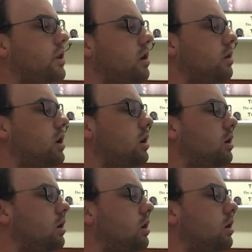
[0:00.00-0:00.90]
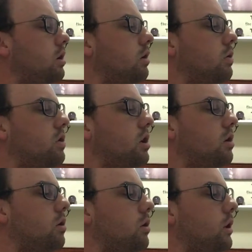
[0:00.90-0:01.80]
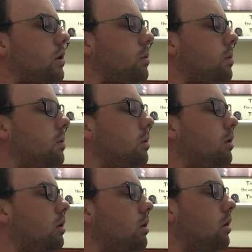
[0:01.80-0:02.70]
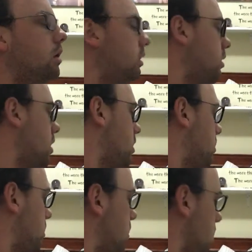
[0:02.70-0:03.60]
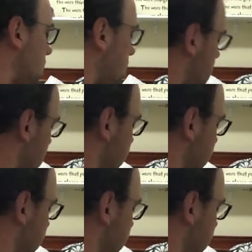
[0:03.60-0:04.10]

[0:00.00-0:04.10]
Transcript: that on there? Or was that not on there? No, I'll